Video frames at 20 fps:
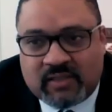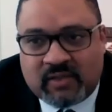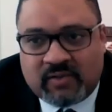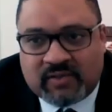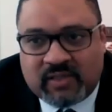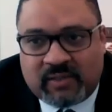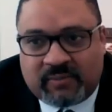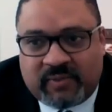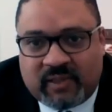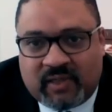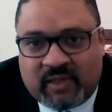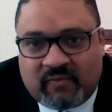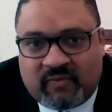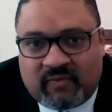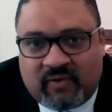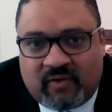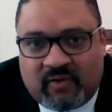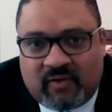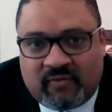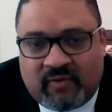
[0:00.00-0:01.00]
So something
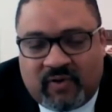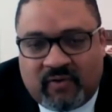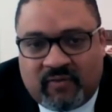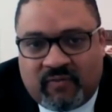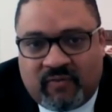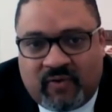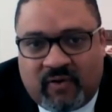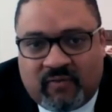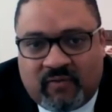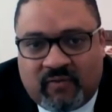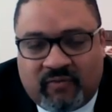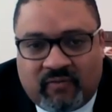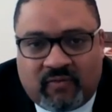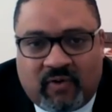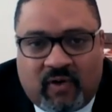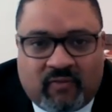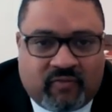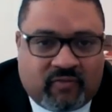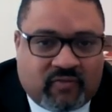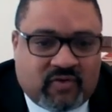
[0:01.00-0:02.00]

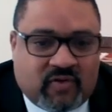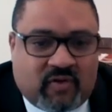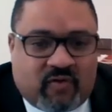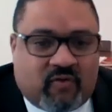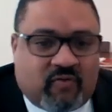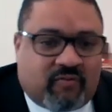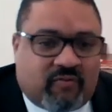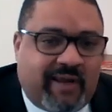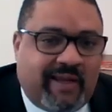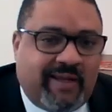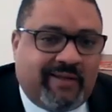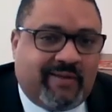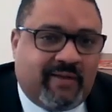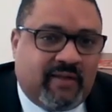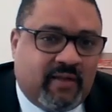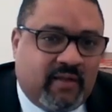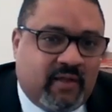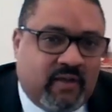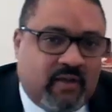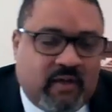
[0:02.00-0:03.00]
of sort of
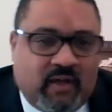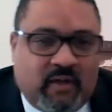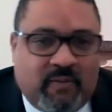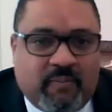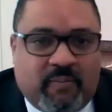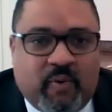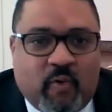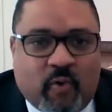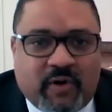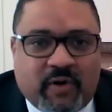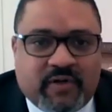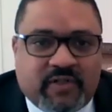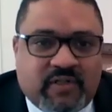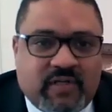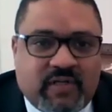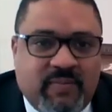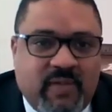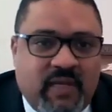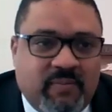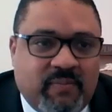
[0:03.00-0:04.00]
great
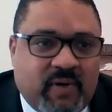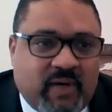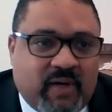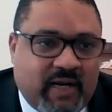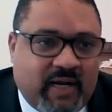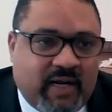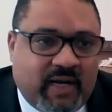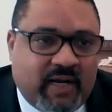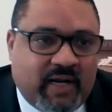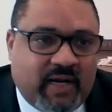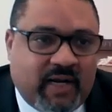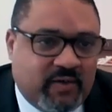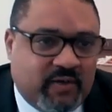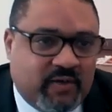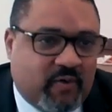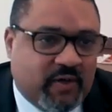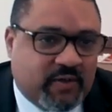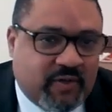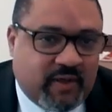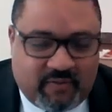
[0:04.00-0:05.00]
importance to me, but I
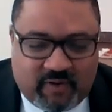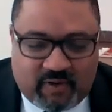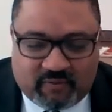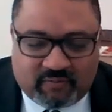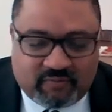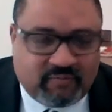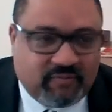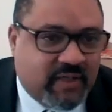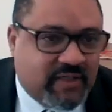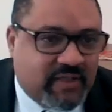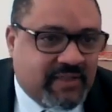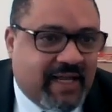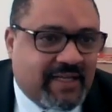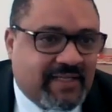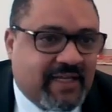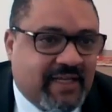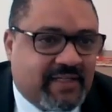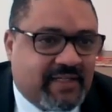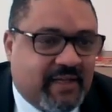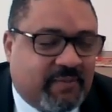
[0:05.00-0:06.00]
also think,
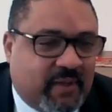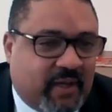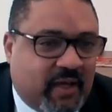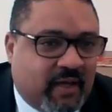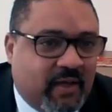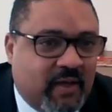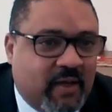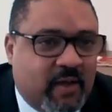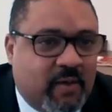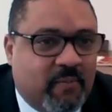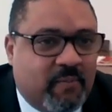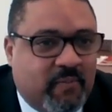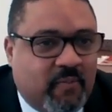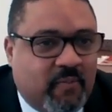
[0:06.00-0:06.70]
it's something